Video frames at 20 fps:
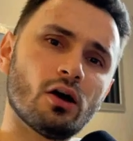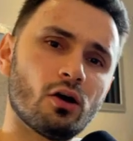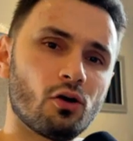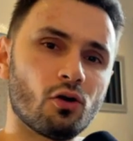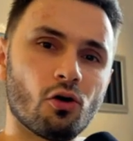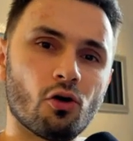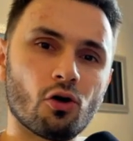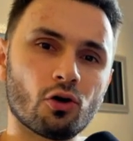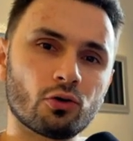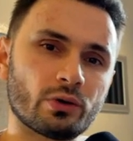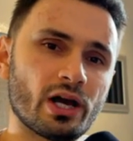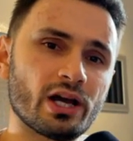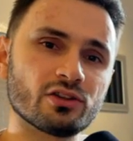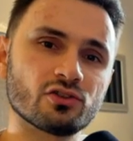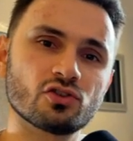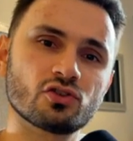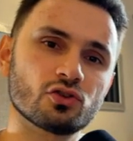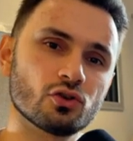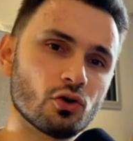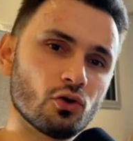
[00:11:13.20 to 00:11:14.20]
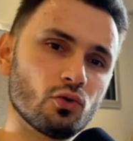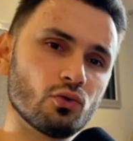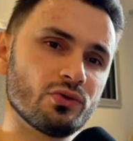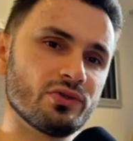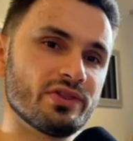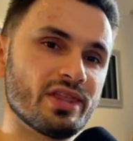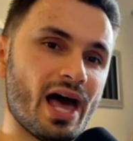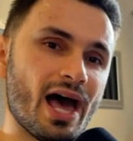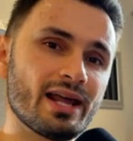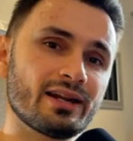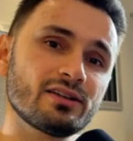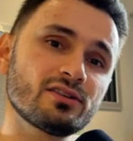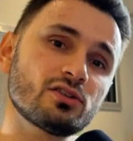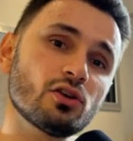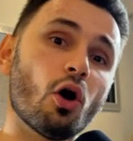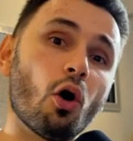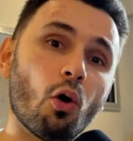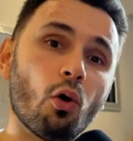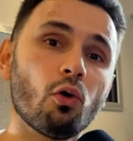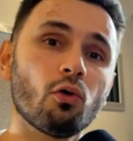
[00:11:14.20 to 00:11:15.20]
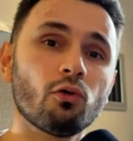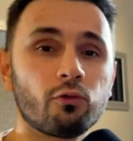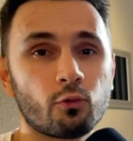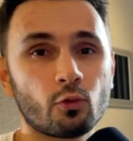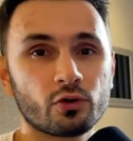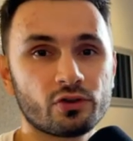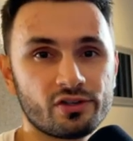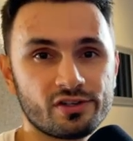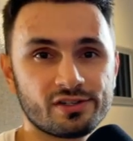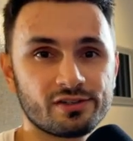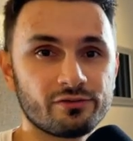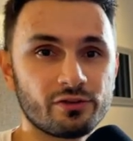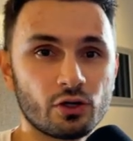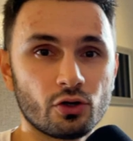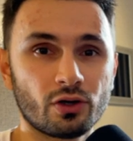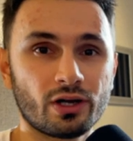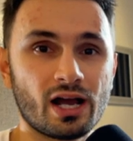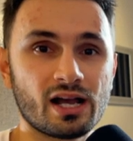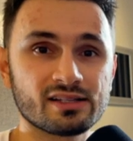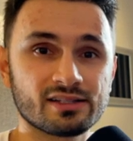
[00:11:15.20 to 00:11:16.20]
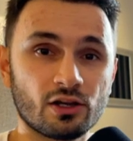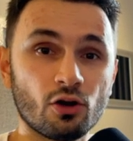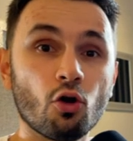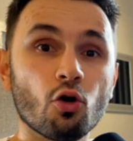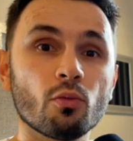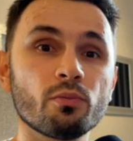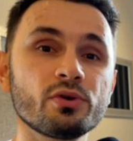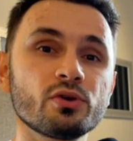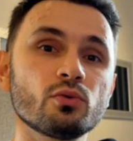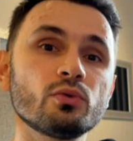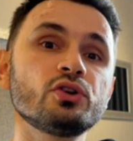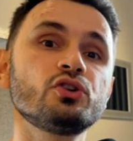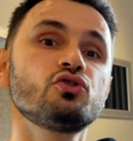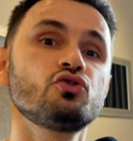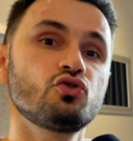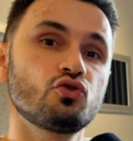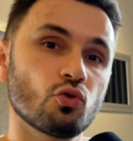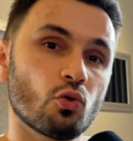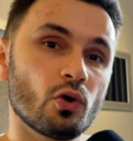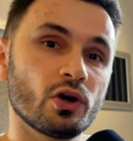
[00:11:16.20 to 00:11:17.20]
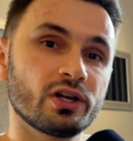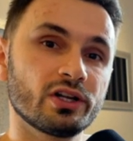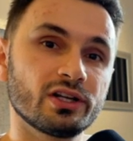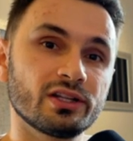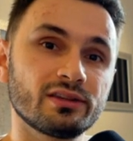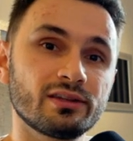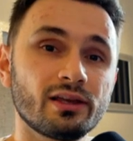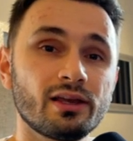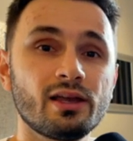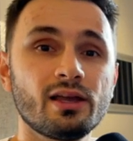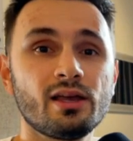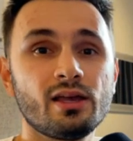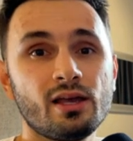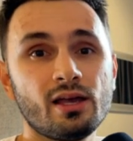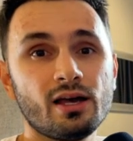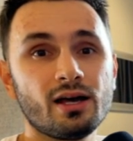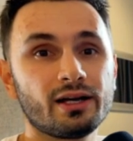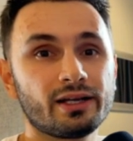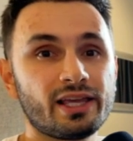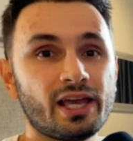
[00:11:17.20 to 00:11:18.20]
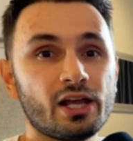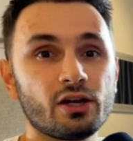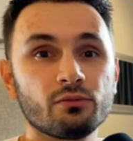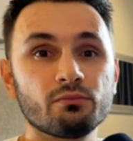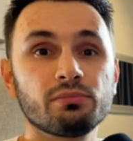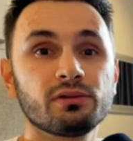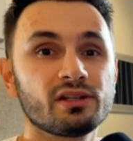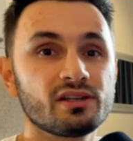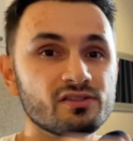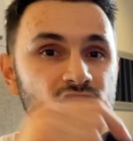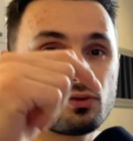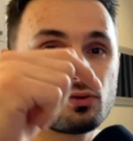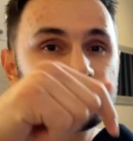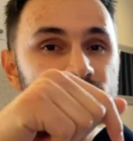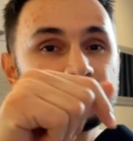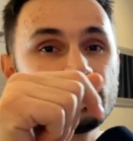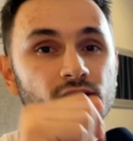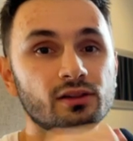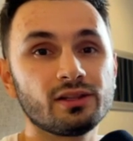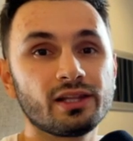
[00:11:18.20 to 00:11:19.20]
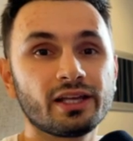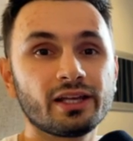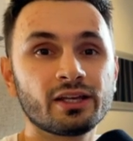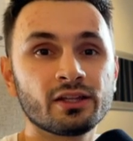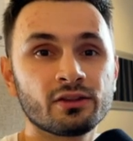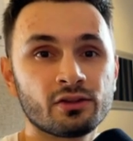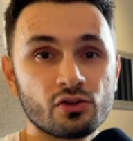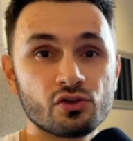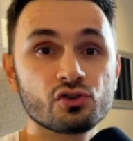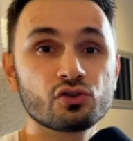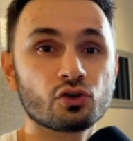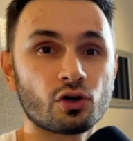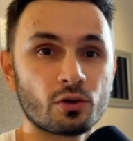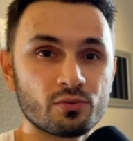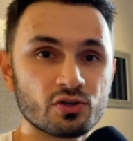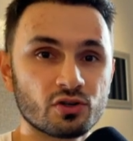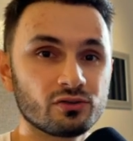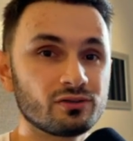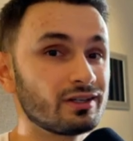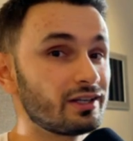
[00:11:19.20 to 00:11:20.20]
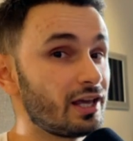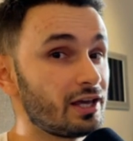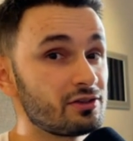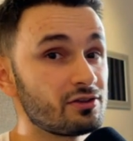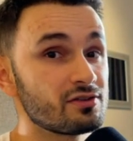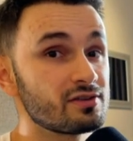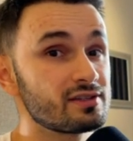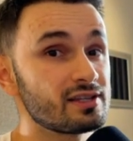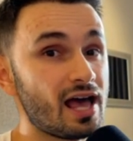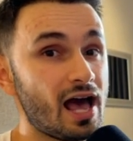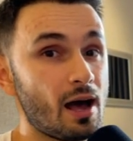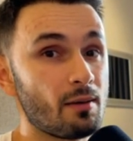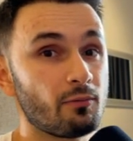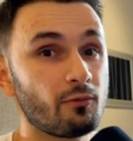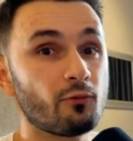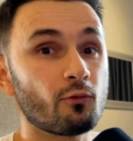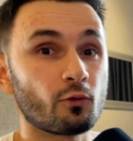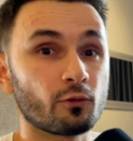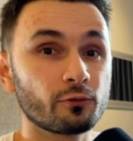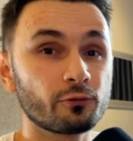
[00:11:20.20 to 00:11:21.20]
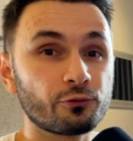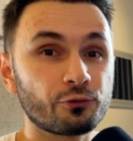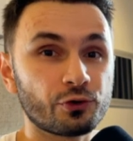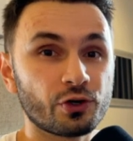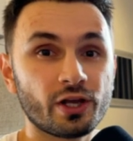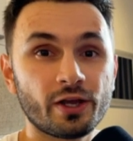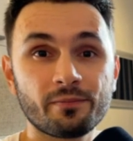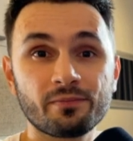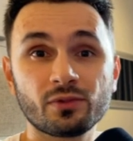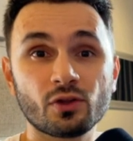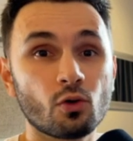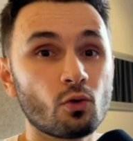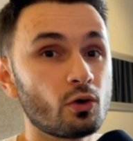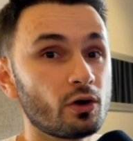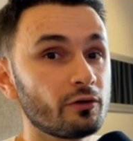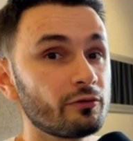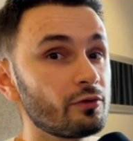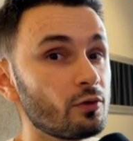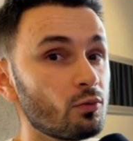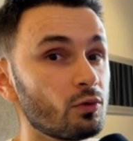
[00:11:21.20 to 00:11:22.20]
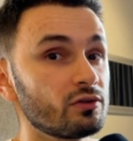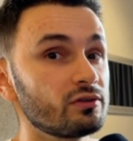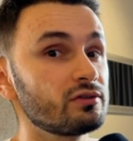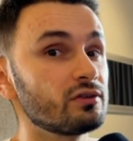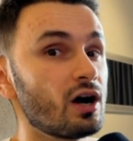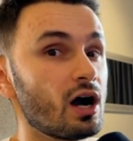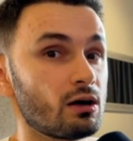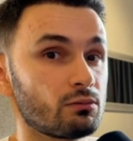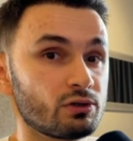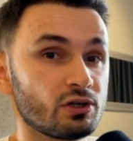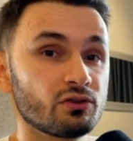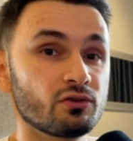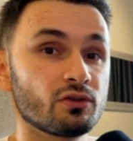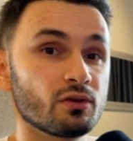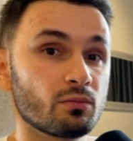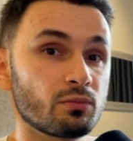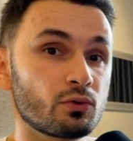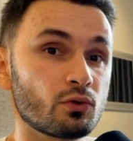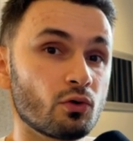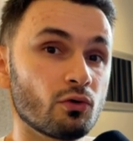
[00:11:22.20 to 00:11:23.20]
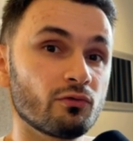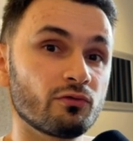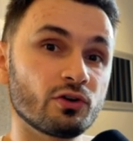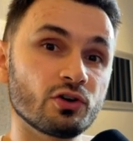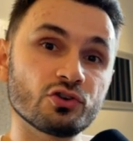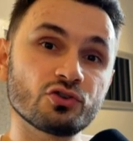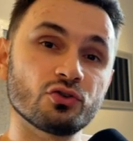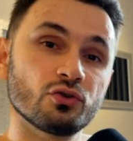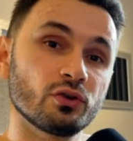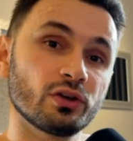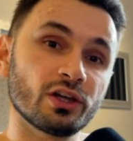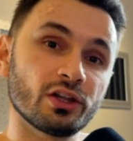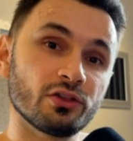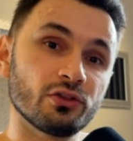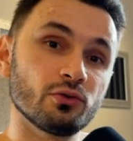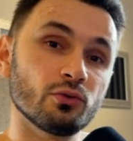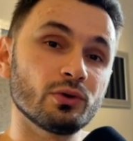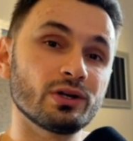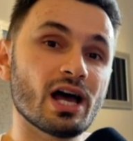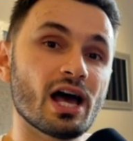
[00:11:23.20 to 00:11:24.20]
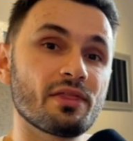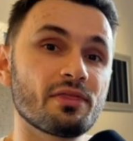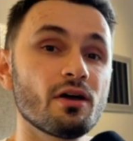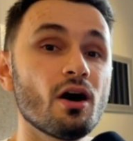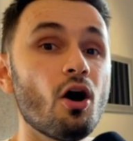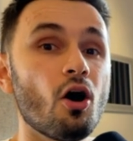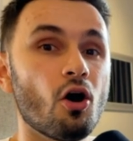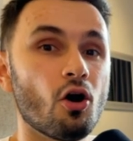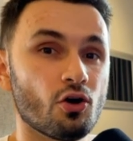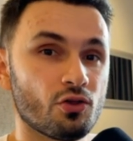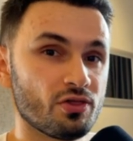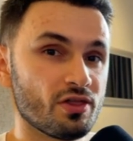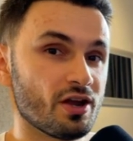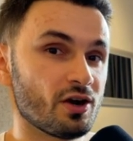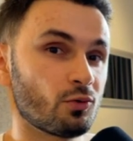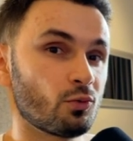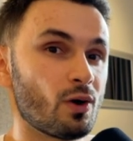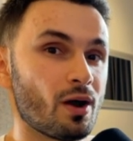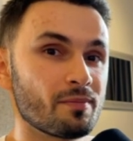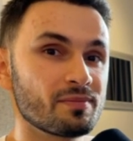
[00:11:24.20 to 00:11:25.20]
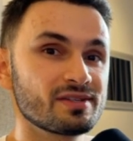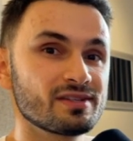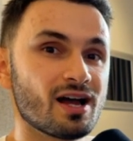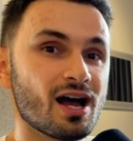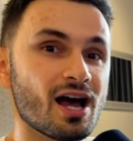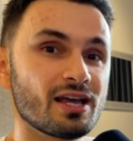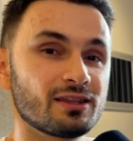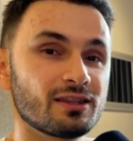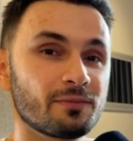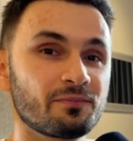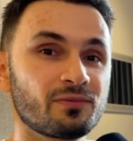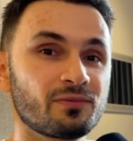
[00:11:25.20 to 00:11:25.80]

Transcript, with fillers: All right, so that is all for this video, guys. I hope you enjoyed it. Again, please use the link in the description to get this app for free, or if you want to upgrade to the pro version, you can do that on their website.